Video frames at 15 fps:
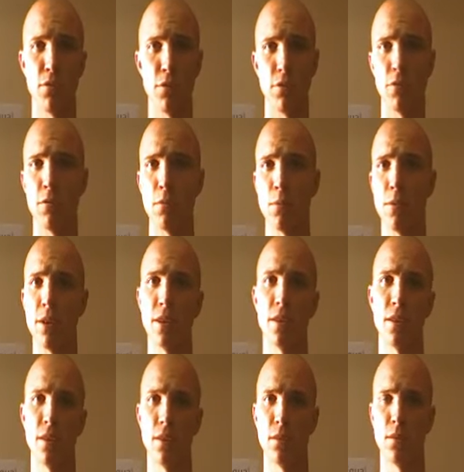the way through from
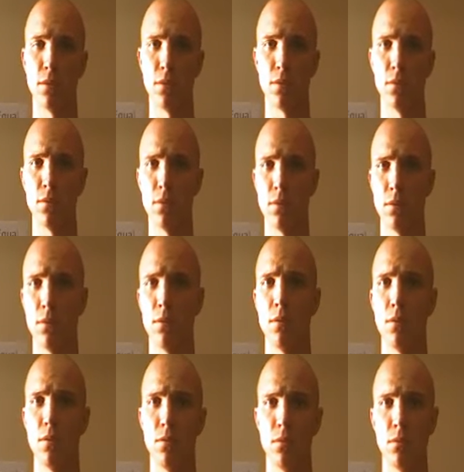grade 10
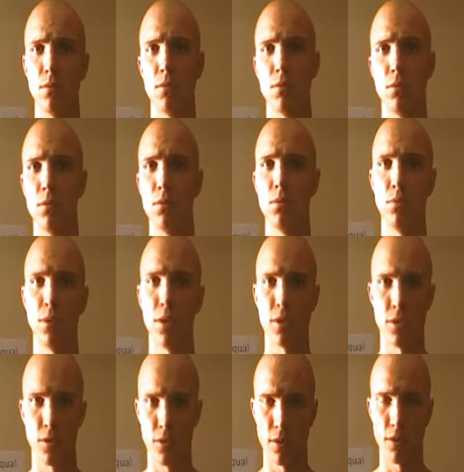to
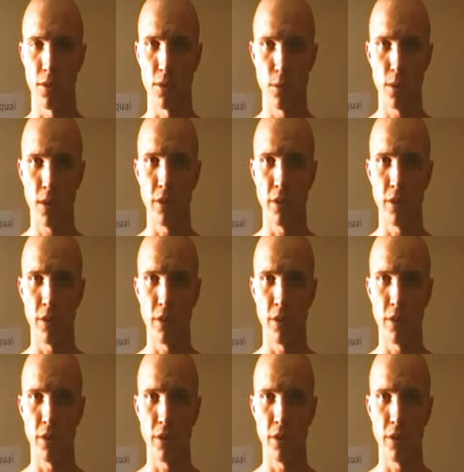where I started